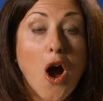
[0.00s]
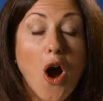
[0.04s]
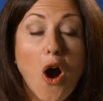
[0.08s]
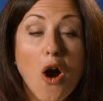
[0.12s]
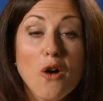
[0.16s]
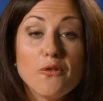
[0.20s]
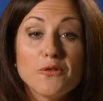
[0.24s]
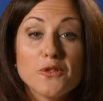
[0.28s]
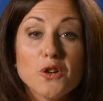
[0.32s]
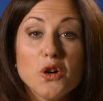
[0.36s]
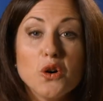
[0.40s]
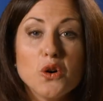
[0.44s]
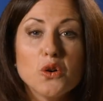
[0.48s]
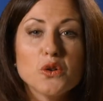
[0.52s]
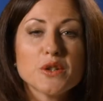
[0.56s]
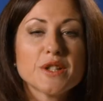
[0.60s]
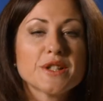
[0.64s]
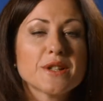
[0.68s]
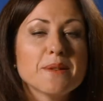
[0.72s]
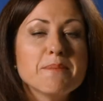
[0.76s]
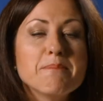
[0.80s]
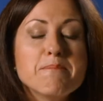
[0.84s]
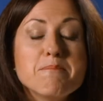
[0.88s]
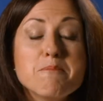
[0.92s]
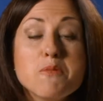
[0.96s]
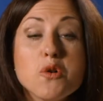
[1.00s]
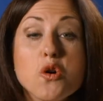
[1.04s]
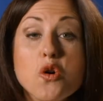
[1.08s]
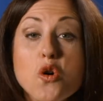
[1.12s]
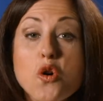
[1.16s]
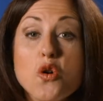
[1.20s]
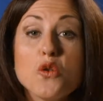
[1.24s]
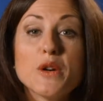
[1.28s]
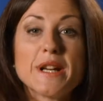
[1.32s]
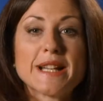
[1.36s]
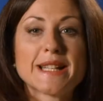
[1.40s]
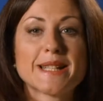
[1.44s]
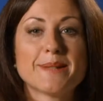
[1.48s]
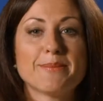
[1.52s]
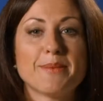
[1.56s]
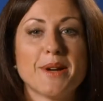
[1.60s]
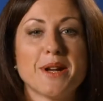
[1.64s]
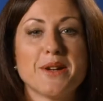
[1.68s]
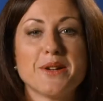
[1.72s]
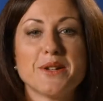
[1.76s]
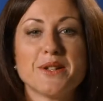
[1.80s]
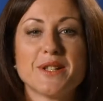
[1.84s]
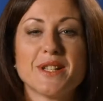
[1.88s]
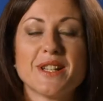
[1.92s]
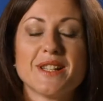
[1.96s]
Of course, the more
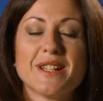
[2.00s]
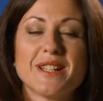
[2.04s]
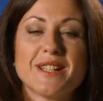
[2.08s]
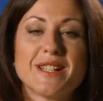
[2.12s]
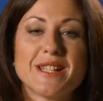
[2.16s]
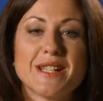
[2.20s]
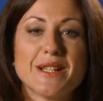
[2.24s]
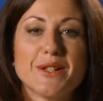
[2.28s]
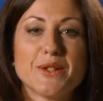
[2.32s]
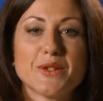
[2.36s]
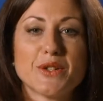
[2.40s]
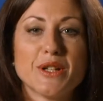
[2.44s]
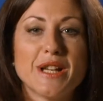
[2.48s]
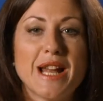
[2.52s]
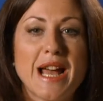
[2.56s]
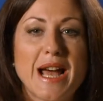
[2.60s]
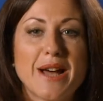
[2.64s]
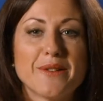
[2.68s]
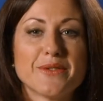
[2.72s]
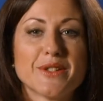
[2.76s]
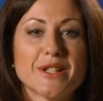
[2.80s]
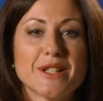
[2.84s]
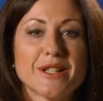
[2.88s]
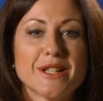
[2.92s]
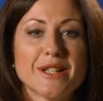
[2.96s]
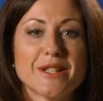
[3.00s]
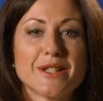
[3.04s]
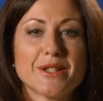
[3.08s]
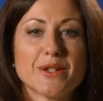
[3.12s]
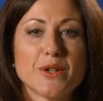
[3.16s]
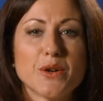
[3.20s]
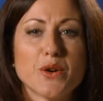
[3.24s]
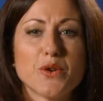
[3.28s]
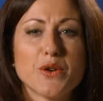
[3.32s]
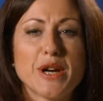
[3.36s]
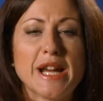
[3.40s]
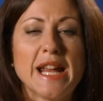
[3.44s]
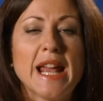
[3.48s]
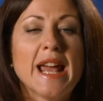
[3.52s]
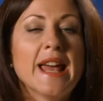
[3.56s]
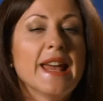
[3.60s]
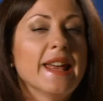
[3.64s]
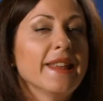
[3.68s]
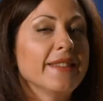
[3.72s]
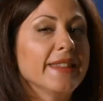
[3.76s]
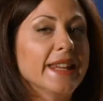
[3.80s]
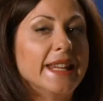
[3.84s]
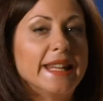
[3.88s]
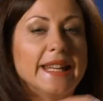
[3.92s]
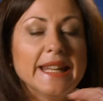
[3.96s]
exposure the children have to the story,
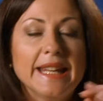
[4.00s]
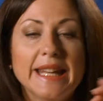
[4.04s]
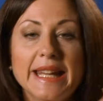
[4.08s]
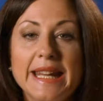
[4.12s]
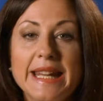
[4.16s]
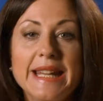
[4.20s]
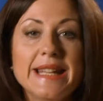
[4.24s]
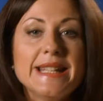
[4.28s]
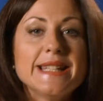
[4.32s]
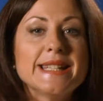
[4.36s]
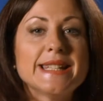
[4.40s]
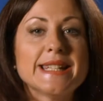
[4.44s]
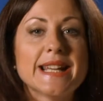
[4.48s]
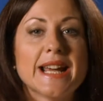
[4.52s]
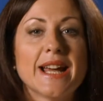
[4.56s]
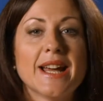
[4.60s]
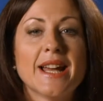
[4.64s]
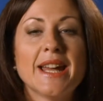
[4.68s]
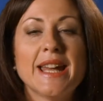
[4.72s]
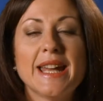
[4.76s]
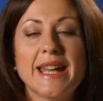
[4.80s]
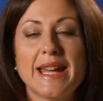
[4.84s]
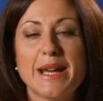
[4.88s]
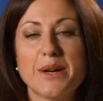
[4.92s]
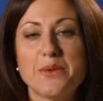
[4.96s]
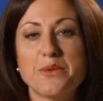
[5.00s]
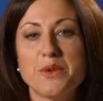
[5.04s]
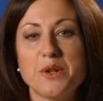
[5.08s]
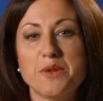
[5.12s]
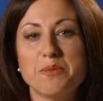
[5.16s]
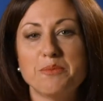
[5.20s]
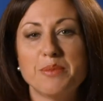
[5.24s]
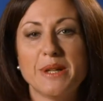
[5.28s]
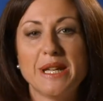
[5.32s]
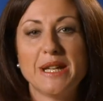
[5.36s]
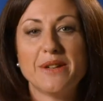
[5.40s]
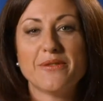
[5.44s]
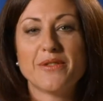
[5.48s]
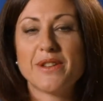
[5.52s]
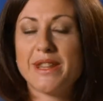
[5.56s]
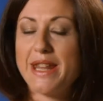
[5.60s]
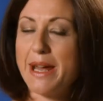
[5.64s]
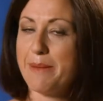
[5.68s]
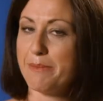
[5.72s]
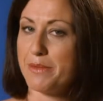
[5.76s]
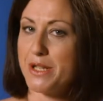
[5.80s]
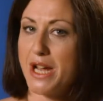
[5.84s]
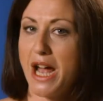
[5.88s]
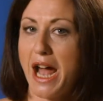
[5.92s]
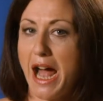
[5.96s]
the easier it will be for
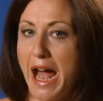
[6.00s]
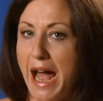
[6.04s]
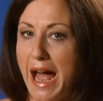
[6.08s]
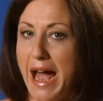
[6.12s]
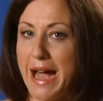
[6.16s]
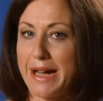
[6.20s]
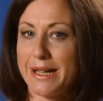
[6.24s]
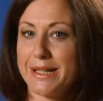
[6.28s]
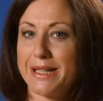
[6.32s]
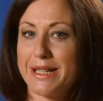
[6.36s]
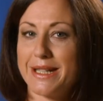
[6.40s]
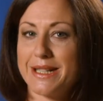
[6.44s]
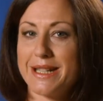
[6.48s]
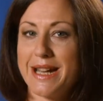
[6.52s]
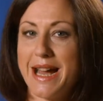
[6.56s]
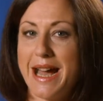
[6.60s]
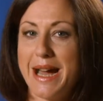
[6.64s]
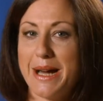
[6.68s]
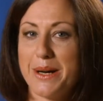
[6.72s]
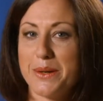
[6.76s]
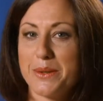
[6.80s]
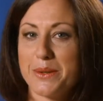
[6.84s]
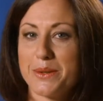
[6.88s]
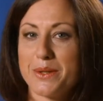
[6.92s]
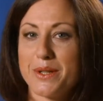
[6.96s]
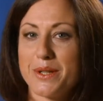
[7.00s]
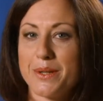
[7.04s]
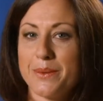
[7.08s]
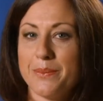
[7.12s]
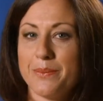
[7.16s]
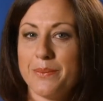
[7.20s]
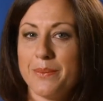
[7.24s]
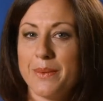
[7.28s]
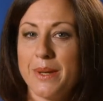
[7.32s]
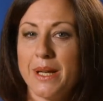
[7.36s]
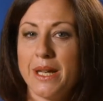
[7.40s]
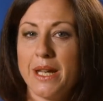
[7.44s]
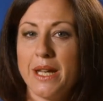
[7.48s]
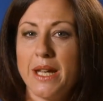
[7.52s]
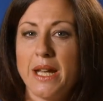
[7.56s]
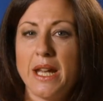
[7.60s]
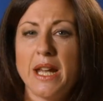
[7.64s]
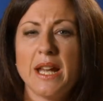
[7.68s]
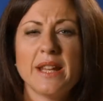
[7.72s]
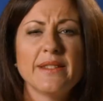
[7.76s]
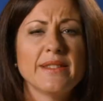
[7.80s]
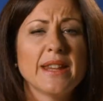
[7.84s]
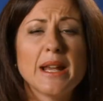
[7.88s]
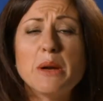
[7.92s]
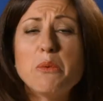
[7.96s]
them to act it out.
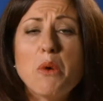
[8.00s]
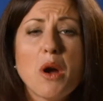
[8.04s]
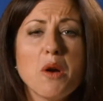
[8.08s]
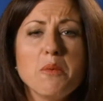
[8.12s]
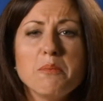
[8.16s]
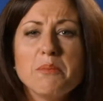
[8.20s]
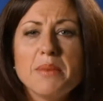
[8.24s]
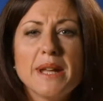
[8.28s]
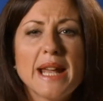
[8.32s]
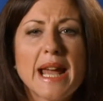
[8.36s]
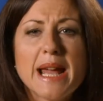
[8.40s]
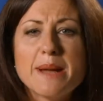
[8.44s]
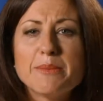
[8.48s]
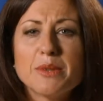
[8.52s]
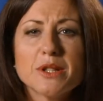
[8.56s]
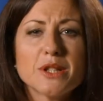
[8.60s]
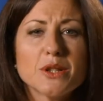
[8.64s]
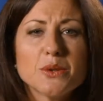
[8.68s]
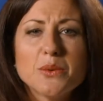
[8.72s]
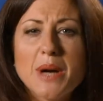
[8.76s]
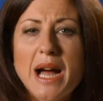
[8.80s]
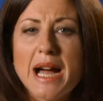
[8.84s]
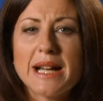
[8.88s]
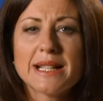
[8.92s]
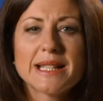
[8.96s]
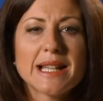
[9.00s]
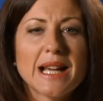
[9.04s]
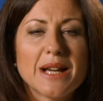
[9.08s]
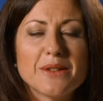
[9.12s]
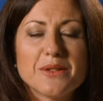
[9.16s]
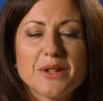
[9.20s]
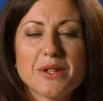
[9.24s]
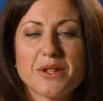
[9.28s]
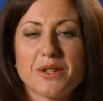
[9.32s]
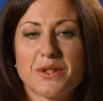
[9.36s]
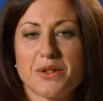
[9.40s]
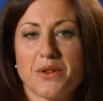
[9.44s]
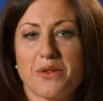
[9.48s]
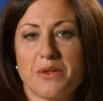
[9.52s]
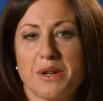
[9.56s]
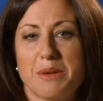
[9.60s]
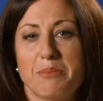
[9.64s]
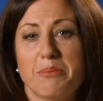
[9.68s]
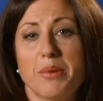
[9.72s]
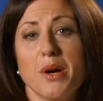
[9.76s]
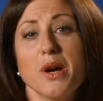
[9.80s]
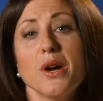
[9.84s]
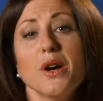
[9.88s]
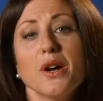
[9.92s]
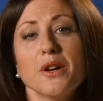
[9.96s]
They won't be able to act out the story
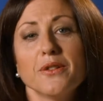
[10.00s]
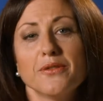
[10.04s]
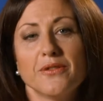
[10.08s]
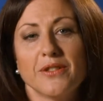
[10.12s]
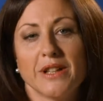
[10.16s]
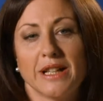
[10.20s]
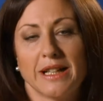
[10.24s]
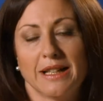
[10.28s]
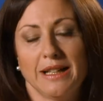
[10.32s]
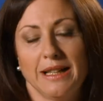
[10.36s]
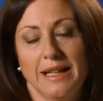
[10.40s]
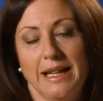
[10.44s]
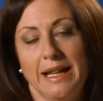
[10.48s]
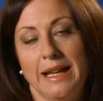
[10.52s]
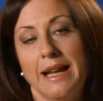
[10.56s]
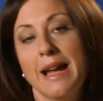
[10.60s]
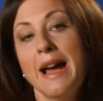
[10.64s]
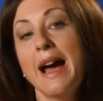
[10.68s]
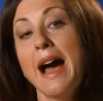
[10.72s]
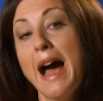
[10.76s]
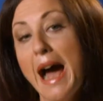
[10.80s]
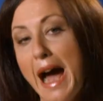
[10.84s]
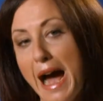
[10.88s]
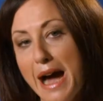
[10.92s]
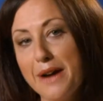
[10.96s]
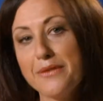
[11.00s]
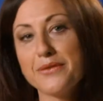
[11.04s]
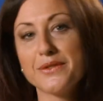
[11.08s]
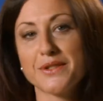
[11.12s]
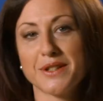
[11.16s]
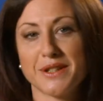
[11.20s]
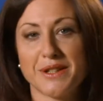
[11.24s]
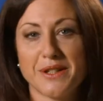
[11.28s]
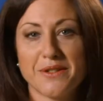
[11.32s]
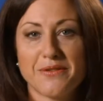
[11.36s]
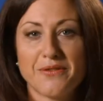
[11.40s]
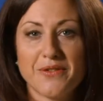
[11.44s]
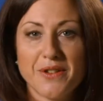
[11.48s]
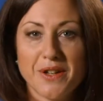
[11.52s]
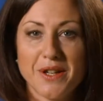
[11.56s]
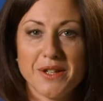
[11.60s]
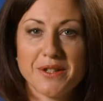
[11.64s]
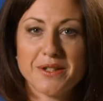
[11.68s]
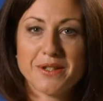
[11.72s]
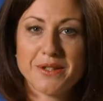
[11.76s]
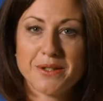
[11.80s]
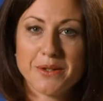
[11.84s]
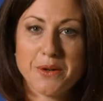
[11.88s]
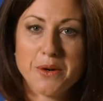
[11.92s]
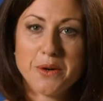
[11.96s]
perfectly after the
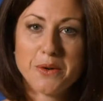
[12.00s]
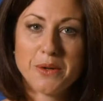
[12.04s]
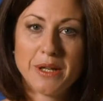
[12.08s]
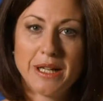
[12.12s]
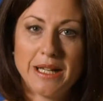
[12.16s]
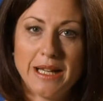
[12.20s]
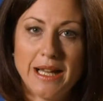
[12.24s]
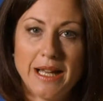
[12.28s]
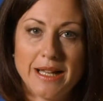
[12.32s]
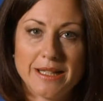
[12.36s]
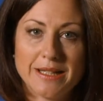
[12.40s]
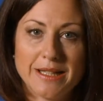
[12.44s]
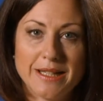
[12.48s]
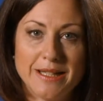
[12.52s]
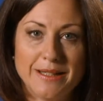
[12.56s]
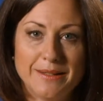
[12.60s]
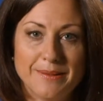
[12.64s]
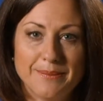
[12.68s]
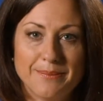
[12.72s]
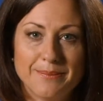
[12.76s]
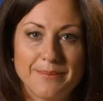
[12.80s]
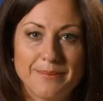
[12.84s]
first story lesson.